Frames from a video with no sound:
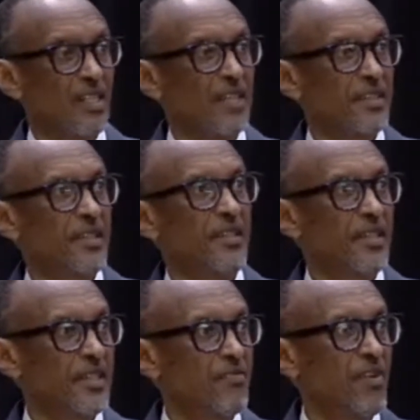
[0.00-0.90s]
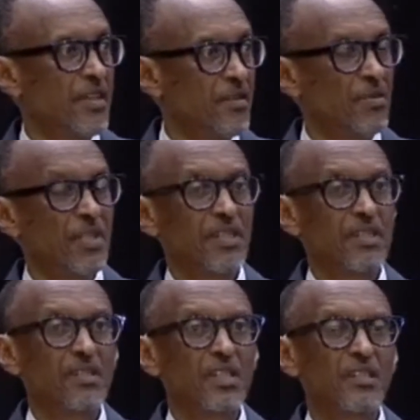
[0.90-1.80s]
I said, let's find
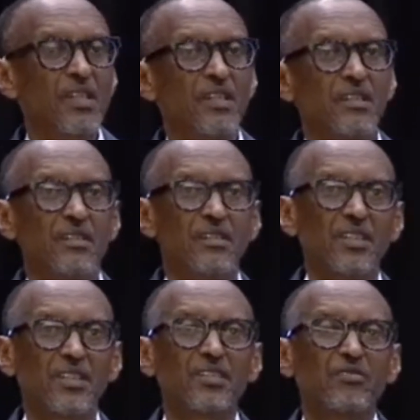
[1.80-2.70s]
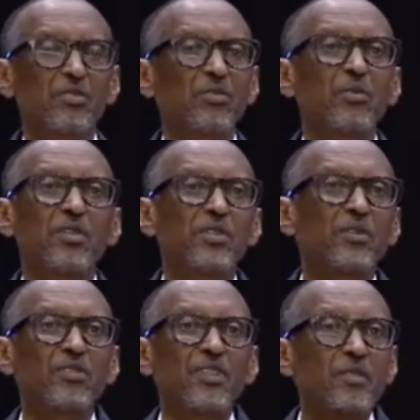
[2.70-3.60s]
ways. If we got
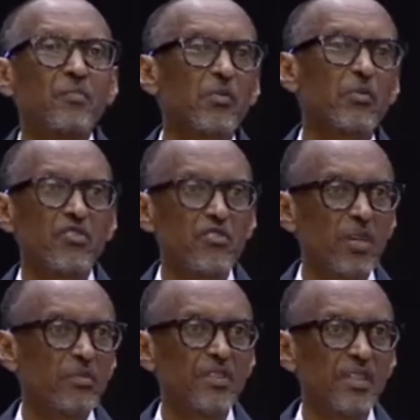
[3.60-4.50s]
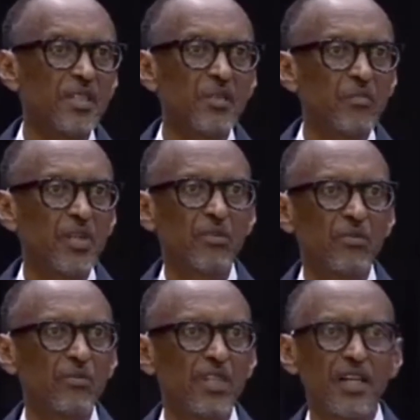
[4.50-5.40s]
all these people trapped in Libya
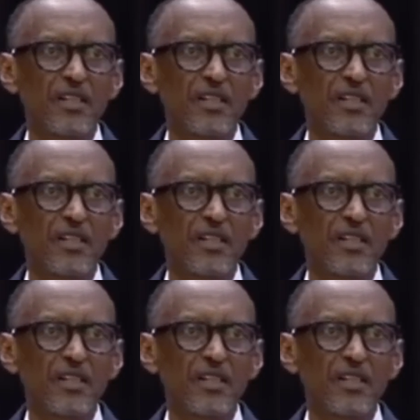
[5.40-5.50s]
who